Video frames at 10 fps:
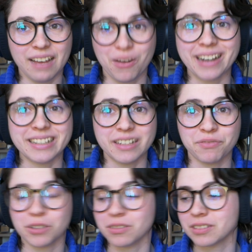find
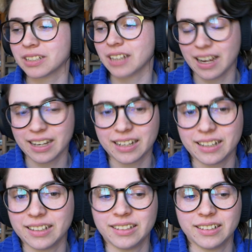difficult.
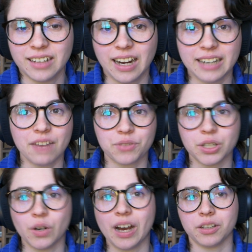I never
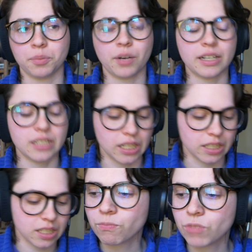know how to price
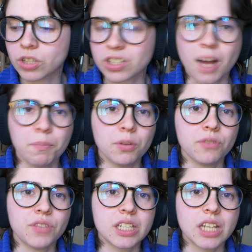things. There's a couple
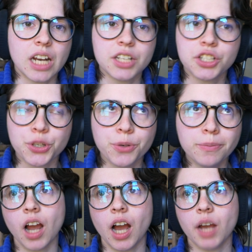of things that I
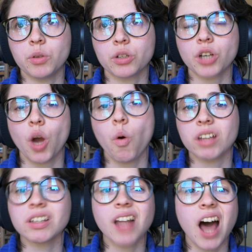do. I will go
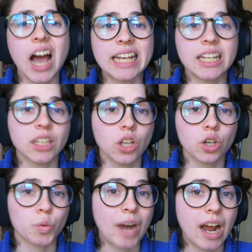online and
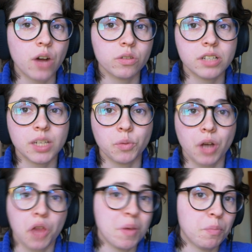look around and see what
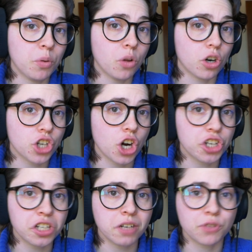other people are
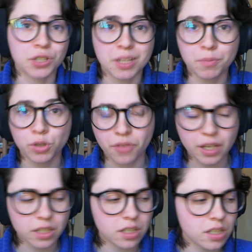charging for similar
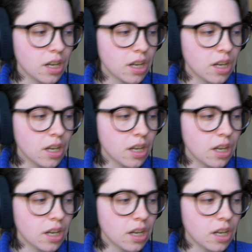things.